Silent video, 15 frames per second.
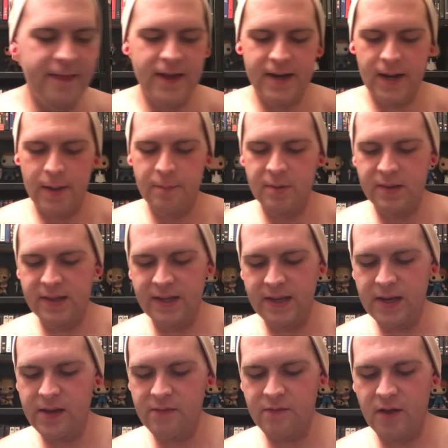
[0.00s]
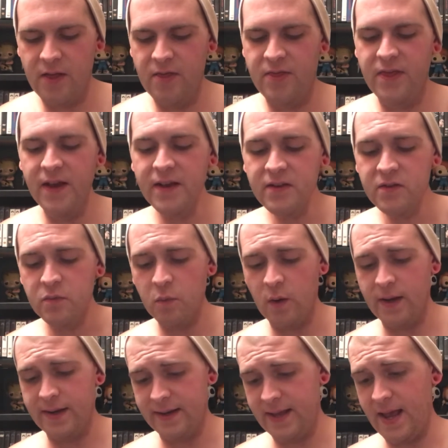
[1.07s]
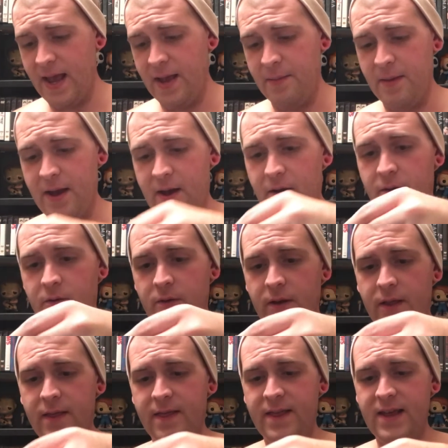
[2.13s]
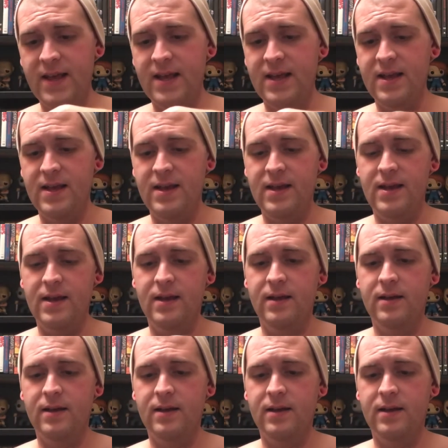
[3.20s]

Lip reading: then I believe this one came out, the